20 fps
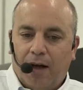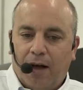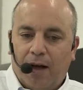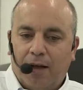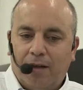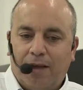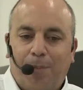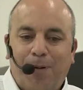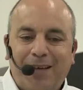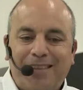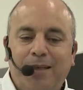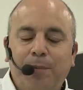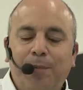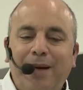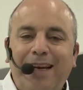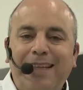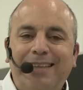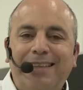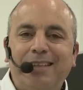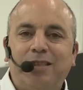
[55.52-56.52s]
The
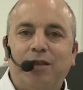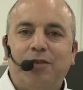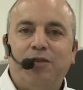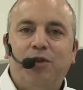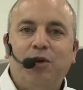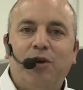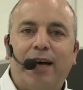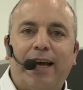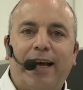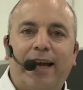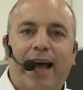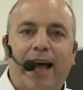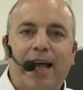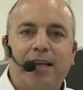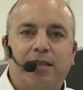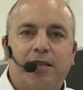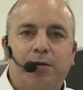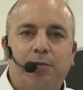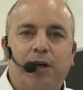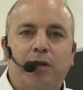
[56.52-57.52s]
possibilities of doing
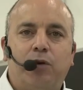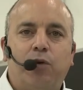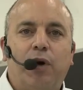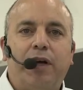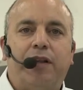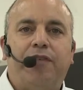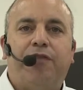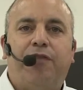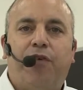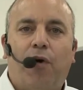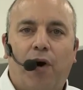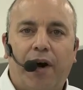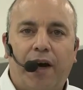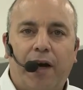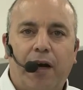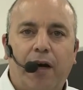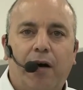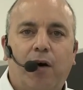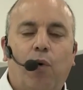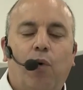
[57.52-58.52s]
enhancement with
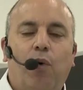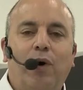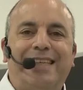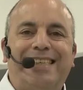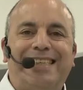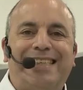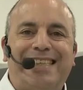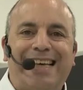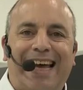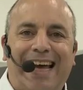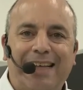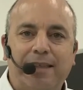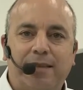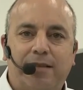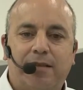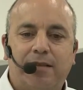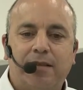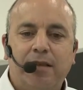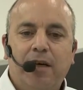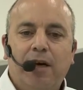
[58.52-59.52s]
foil, with
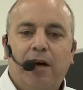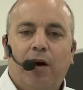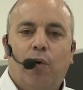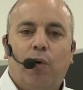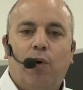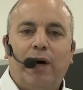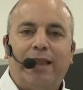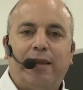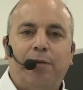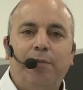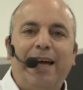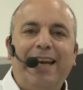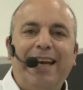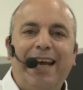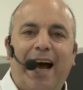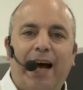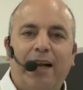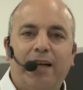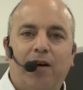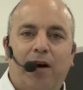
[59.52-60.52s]
sense, with
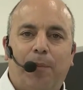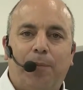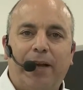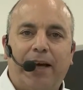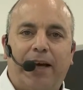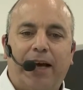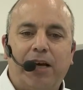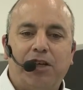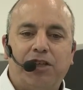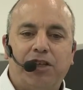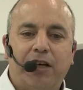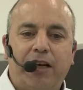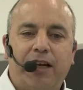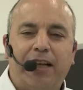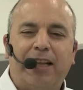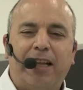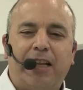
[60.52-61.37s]
many other applications, and